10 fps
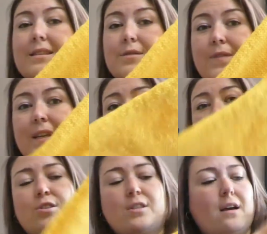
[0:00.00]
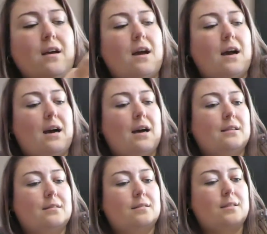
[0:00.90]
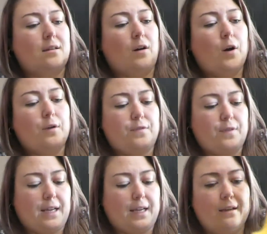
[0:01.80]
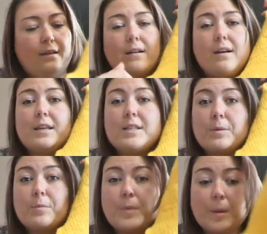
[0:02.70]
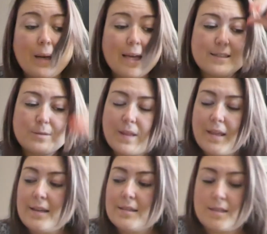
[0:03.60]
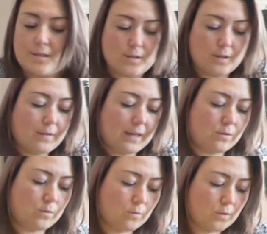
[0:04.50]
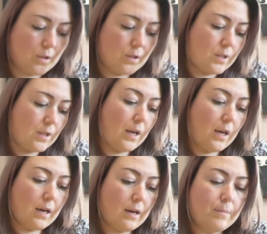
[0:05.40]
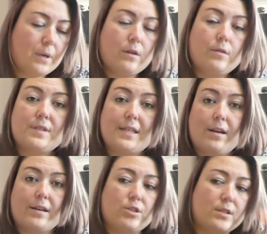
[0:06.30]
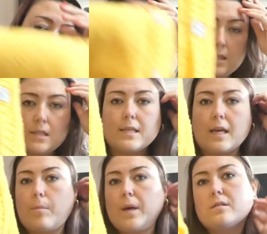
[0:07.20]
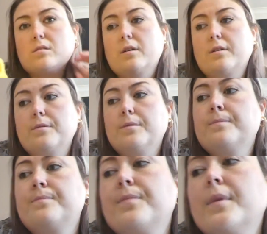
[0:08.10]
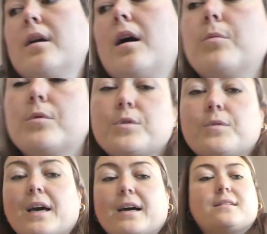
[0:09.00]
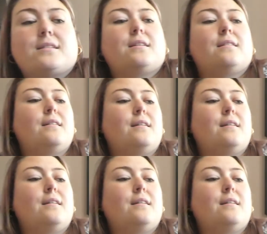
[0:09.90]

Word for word: it's finished and hopefully she will be pleased with it so that's all good um, obviously I just need to steam it so I will do that